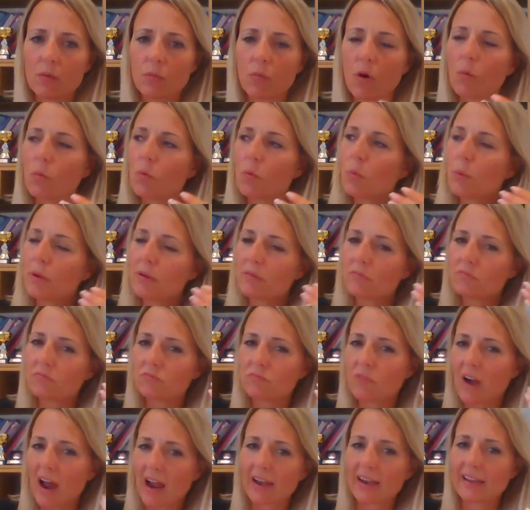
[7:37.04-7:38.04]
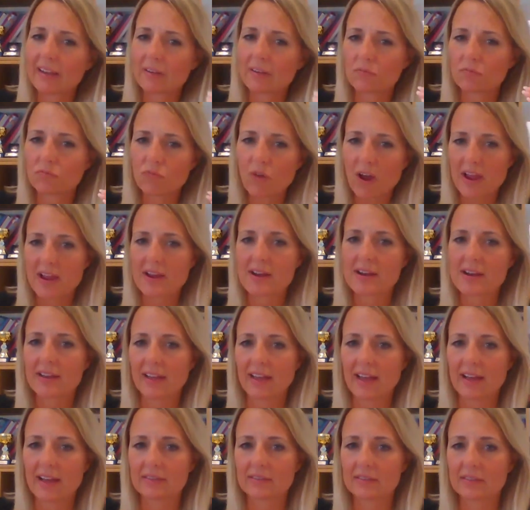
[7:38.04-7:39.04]
What will we rally and rail
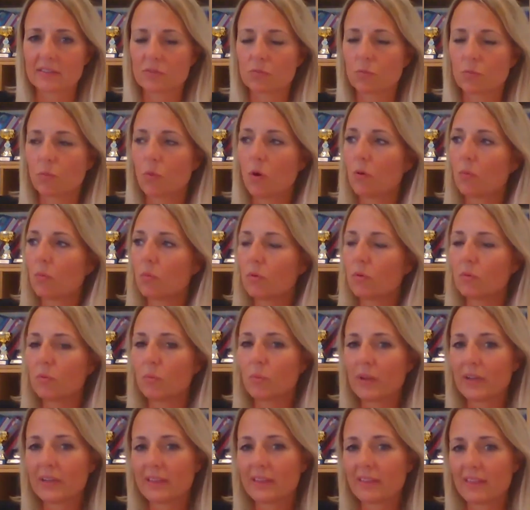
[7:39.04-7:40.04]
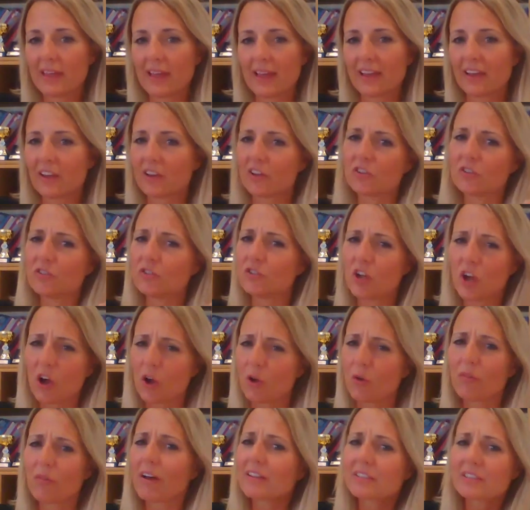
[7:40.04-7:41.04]
against? What will we think,
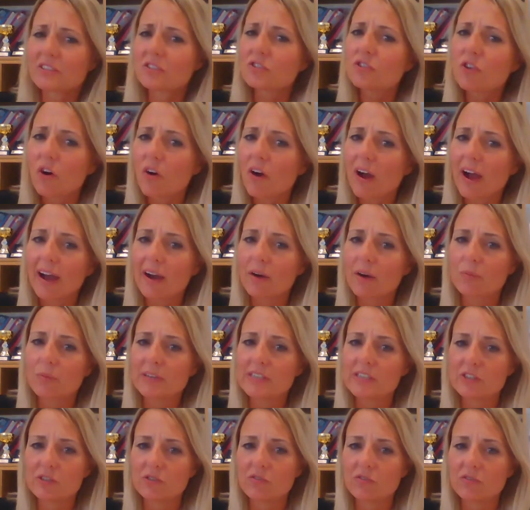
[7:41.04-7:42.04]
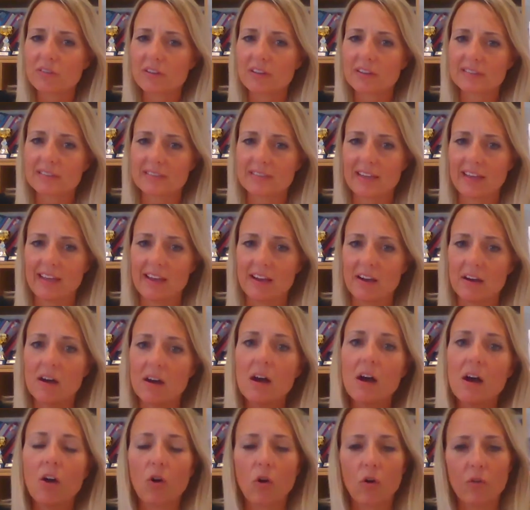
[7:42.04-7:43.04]
no, that's not how we do things here,
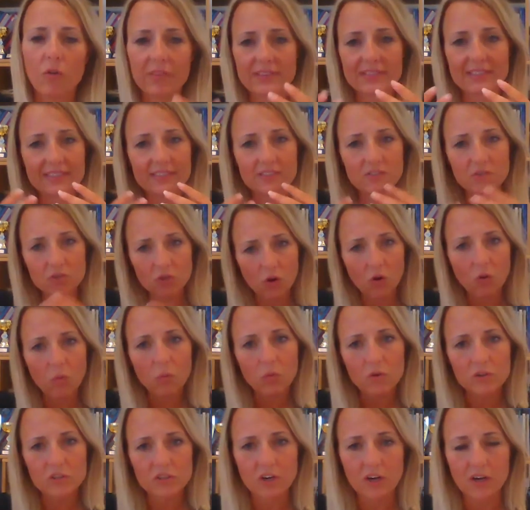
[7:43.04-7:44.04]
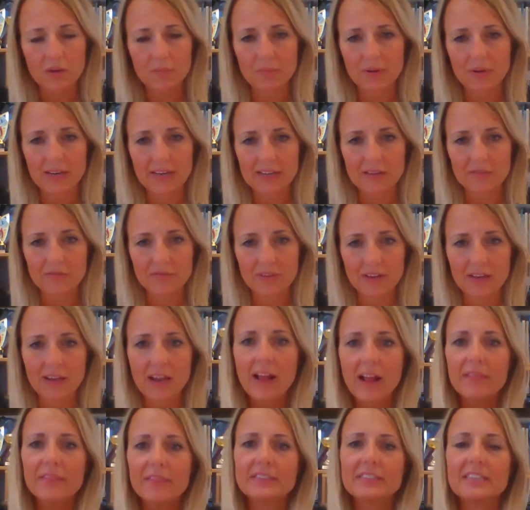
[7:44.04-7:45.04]
or this is not what I believe in.
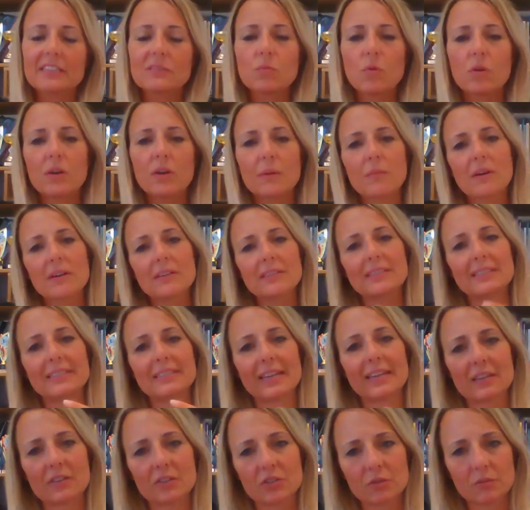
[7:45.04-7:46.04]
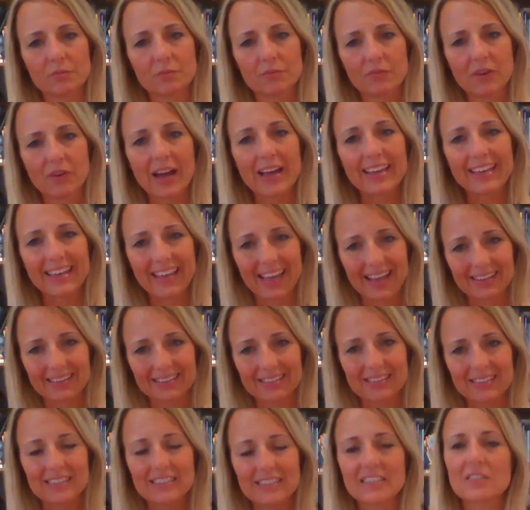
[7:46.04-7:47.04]
This is what I'm going to stand up
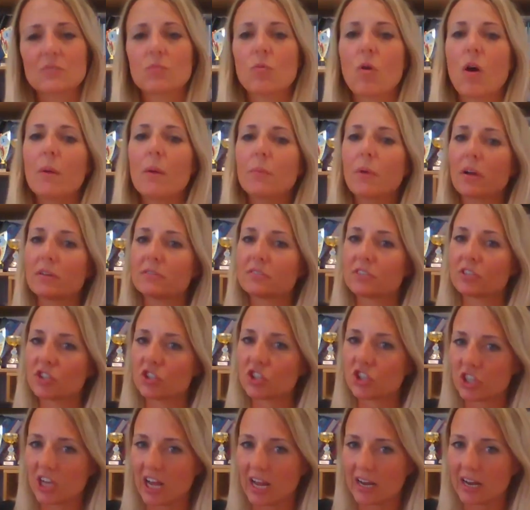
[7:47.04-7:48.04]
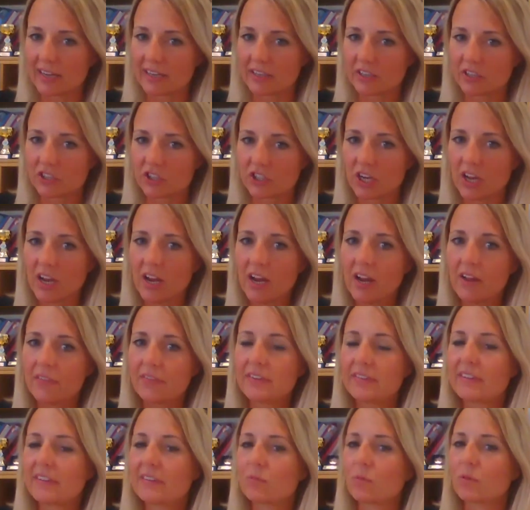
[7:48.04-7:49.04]
against. This is what I'm going to challenge.
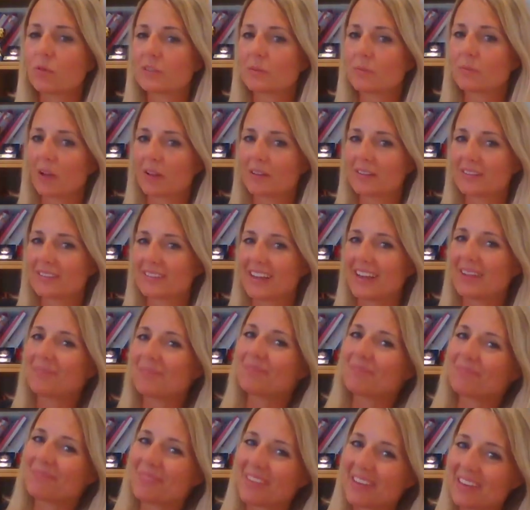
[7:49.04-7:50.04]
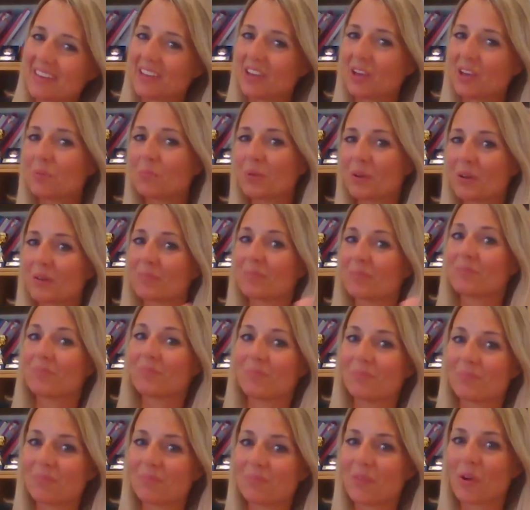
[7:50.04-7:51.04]
This is what I'm going to say, thank you, but
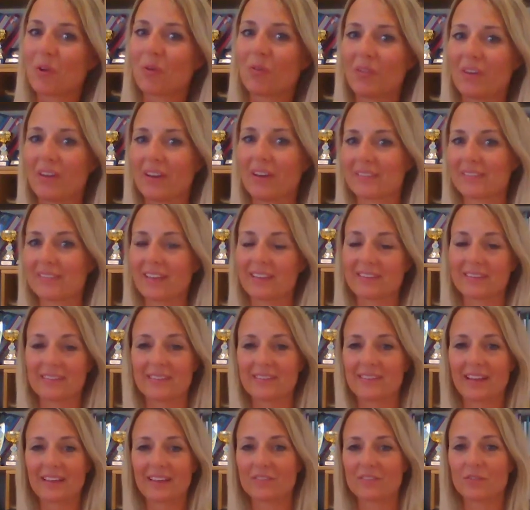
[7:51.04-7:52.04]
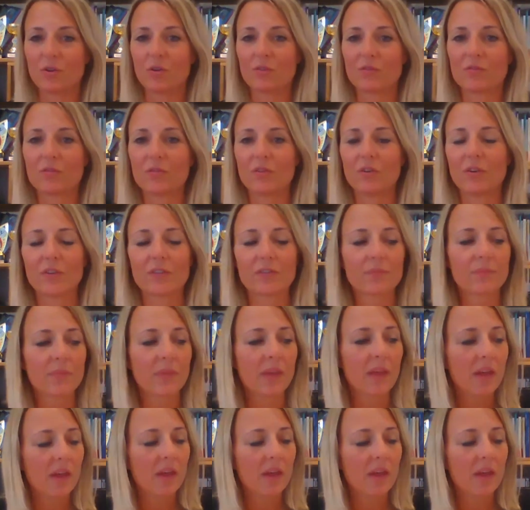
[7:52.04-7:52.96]
no thanks, that's not for us.